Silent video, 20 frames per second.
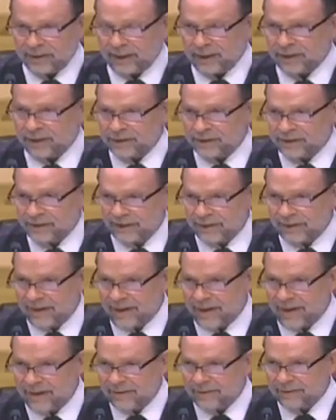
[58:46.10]
Now, you see
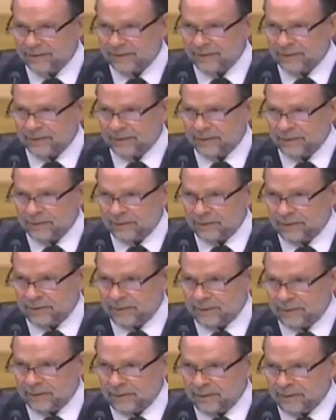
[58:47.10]
that?
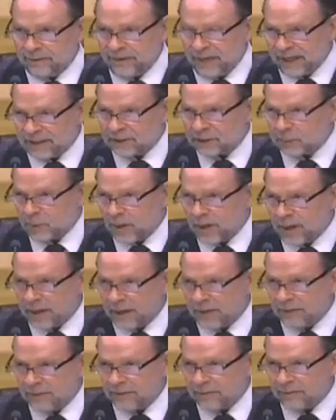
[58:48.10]
That's
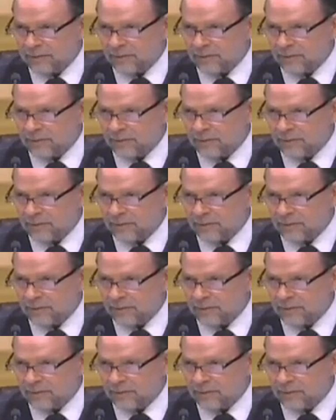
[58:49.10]
why